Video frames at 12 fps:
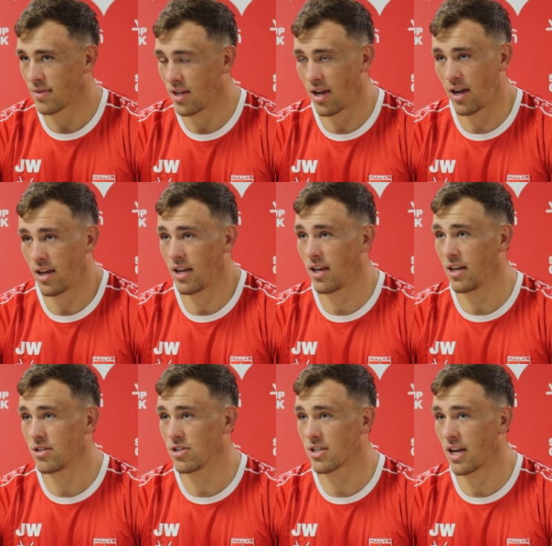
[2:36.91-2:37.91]

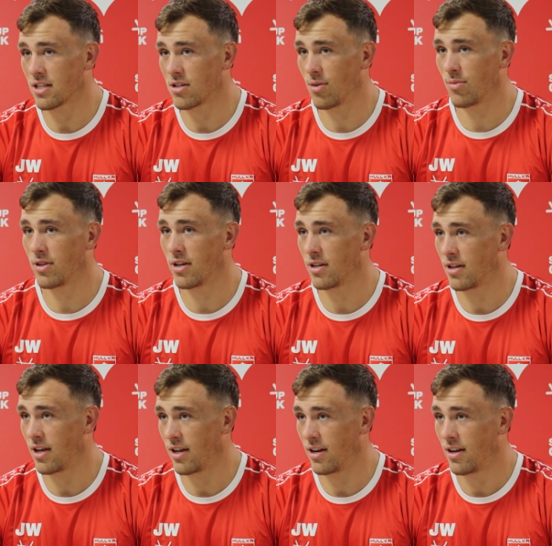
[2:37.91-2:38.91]
He just gets on with it,
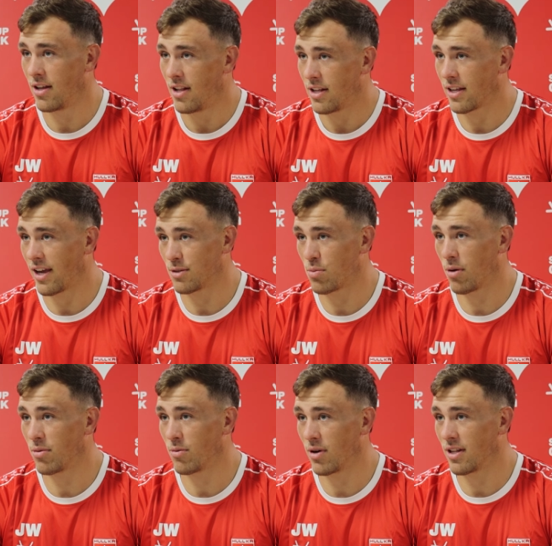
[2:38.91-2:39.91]
and yeah, he's
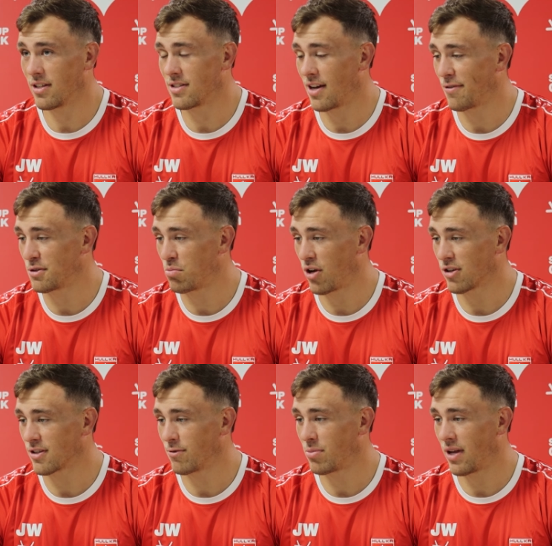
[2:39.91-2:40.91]
probably one of the toughest
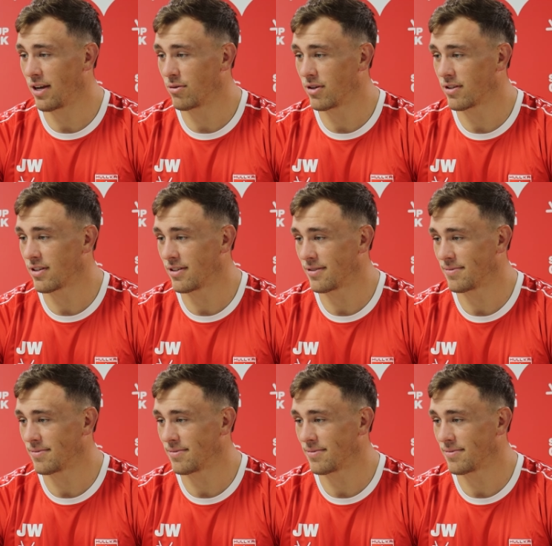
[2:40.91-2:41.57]
blokes I've played with.